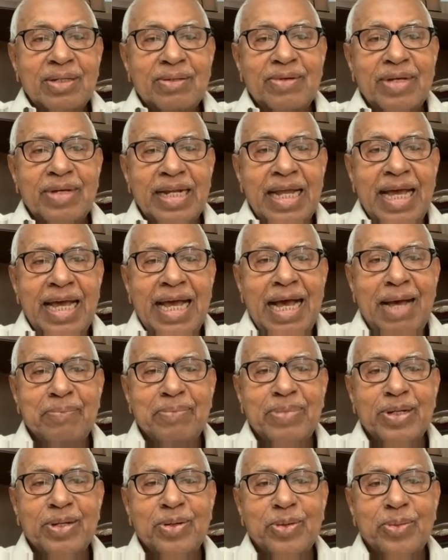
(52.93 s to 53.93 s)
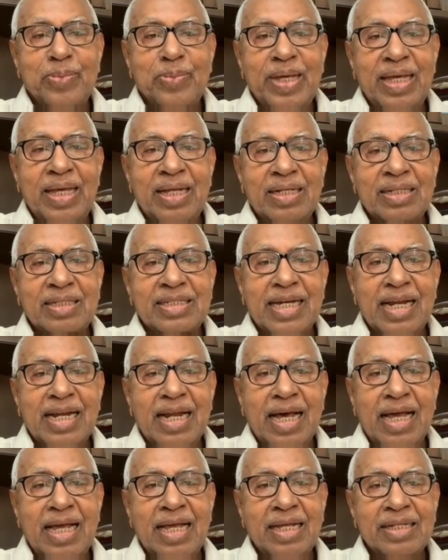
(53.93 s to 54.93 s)
when I happened to be in
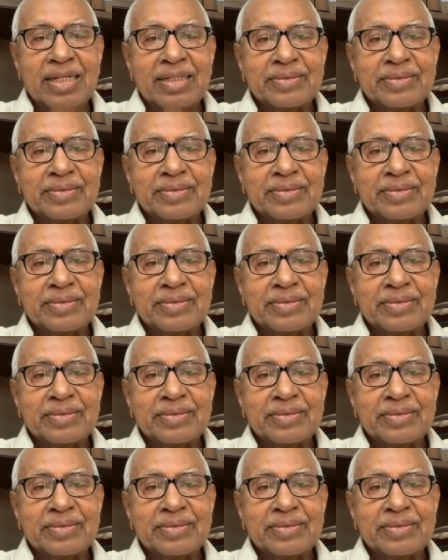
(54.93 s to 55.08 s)
Chennai.